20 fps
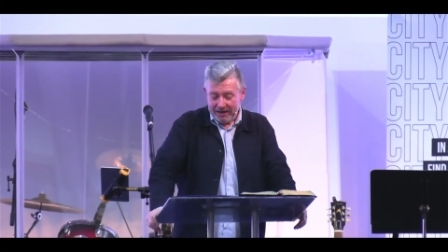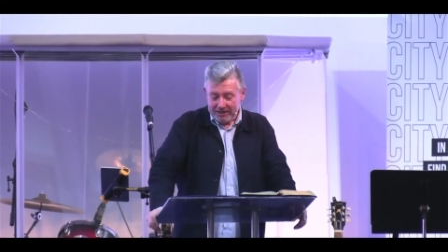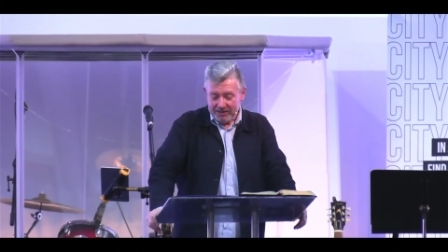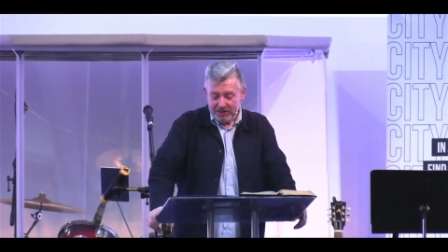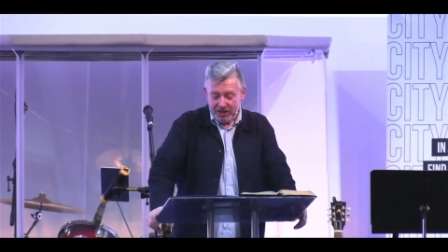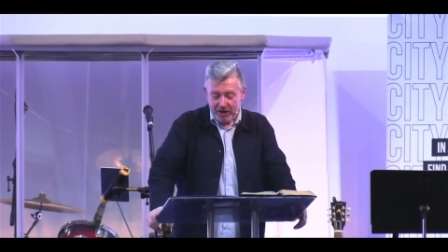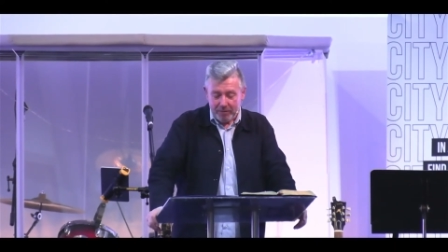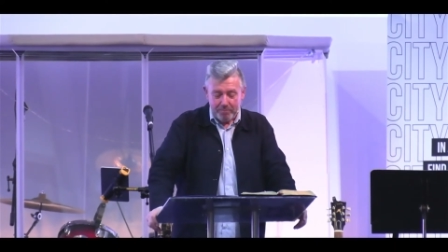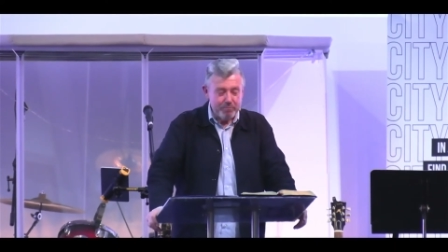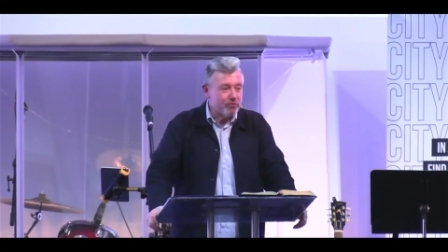
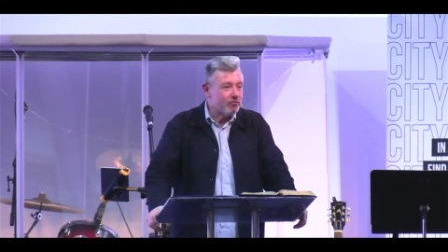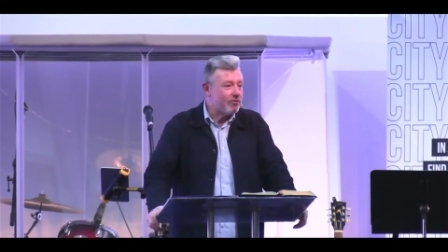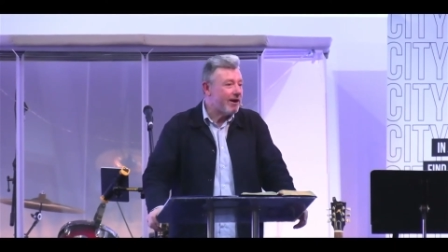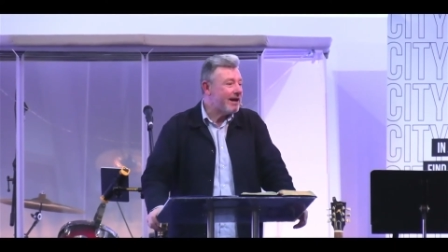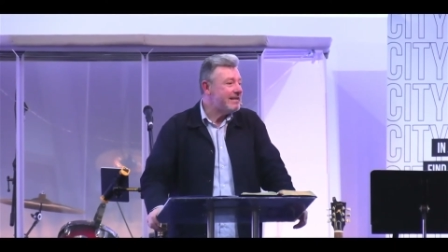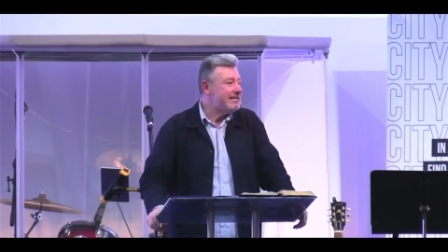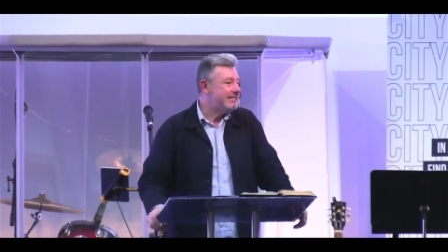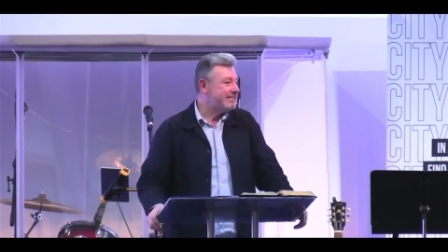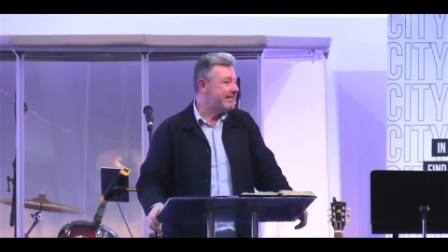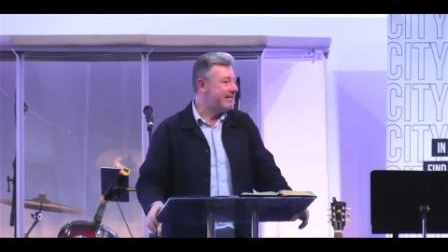to
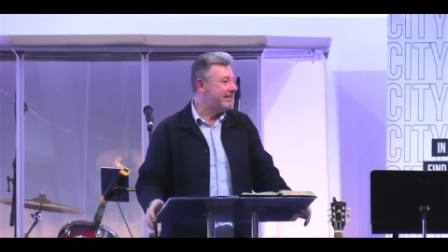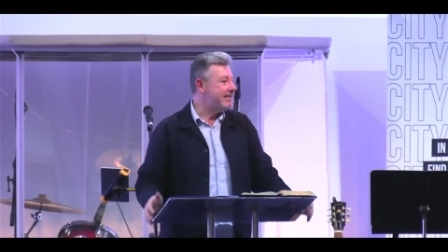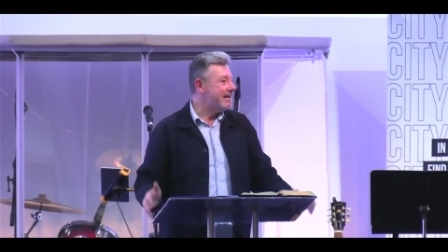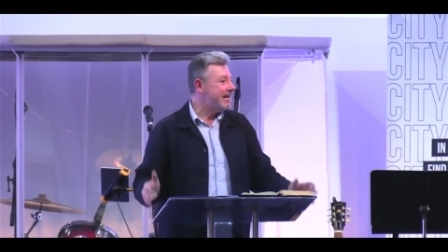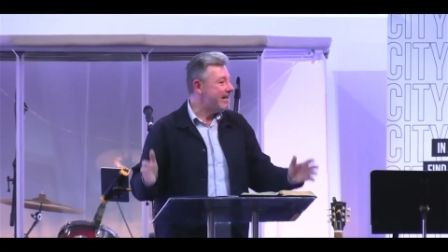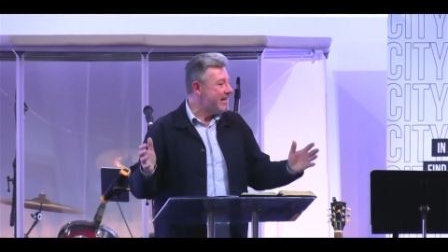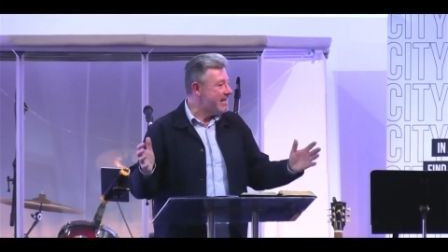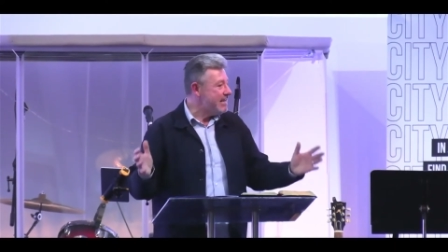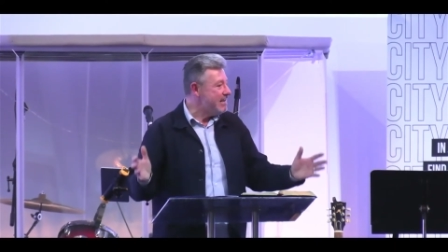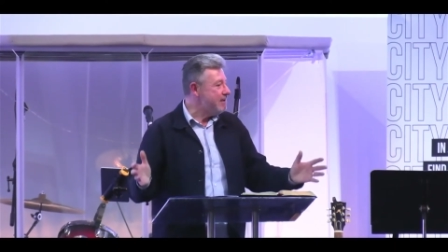brighten
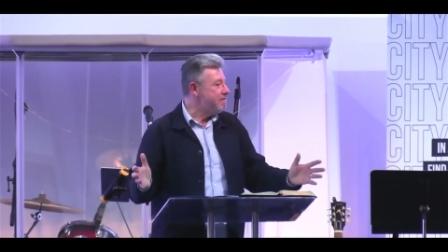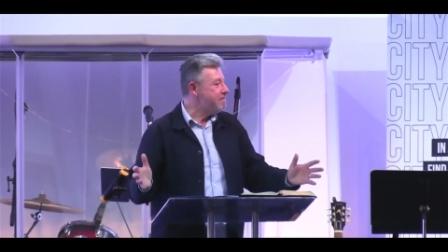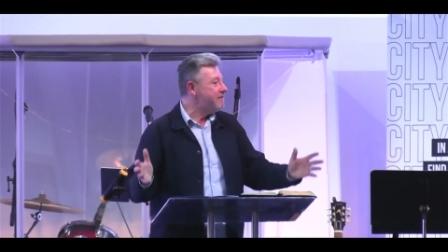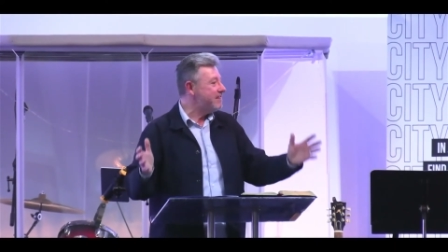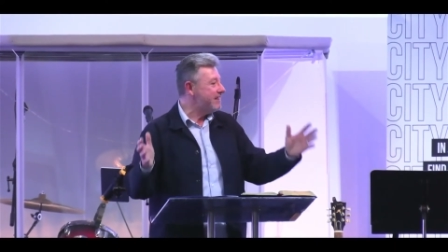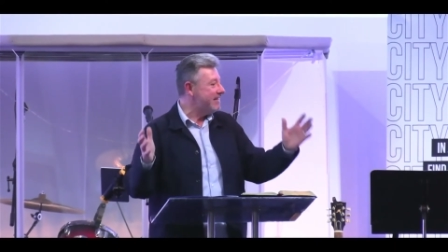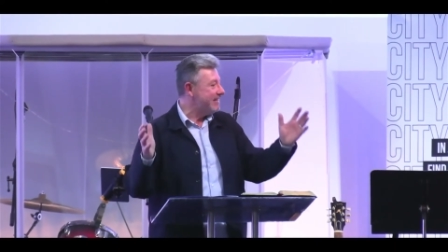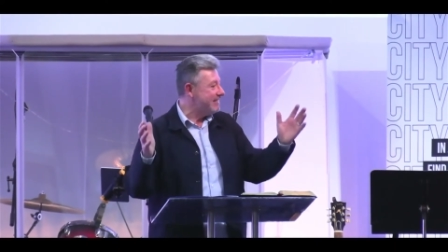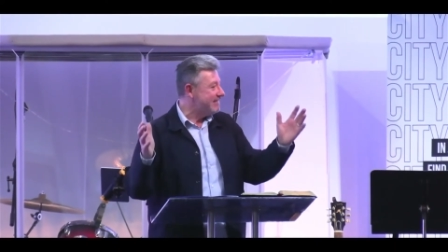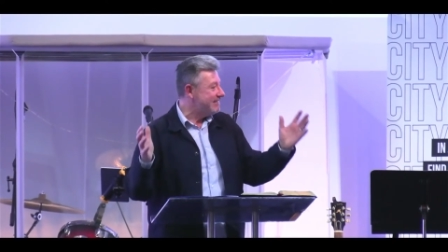
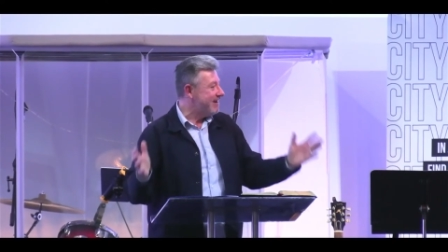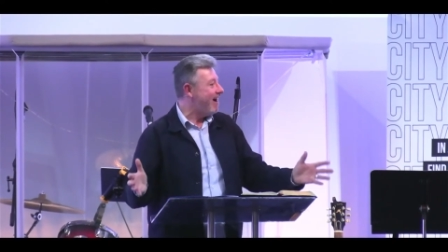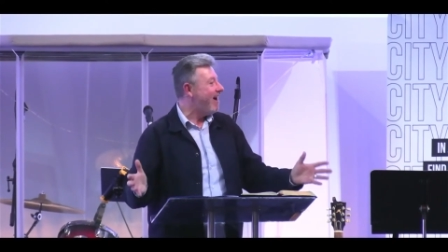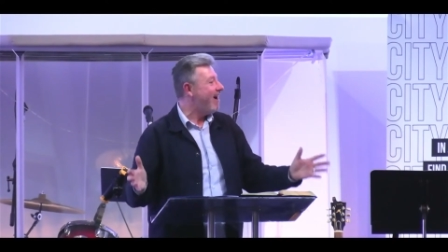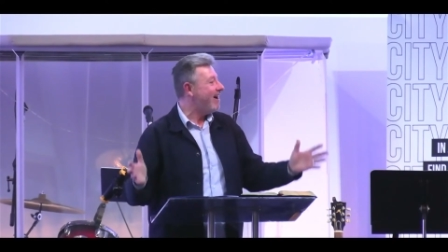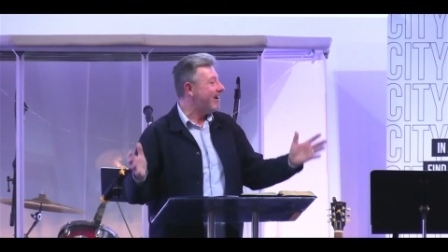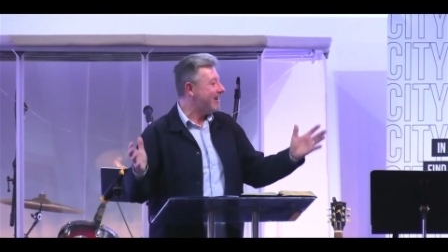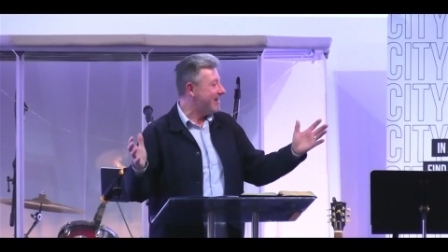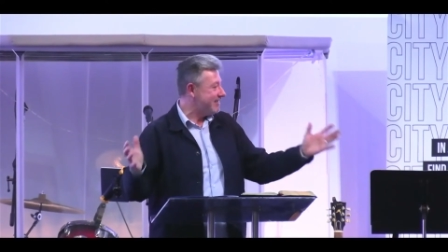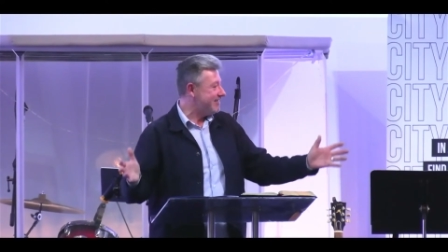even the
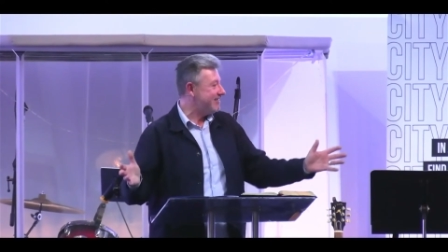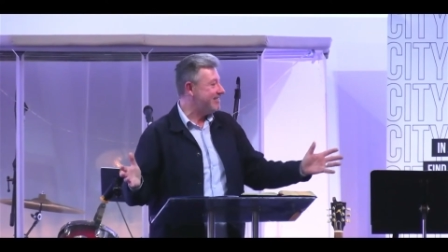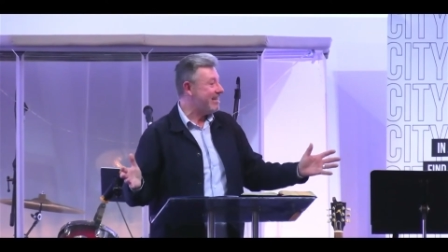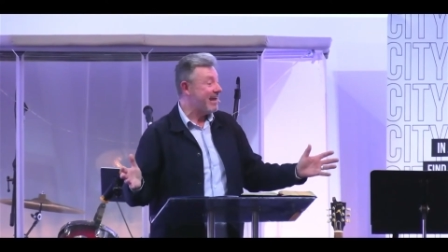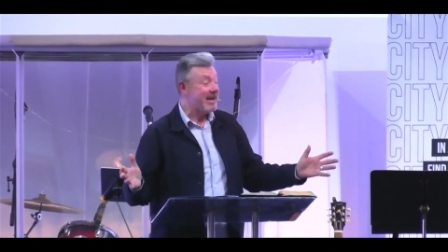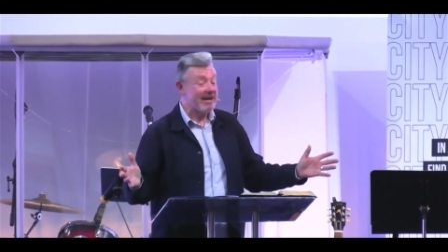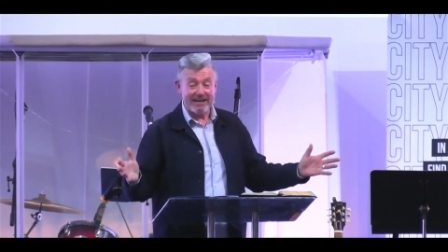darkest day,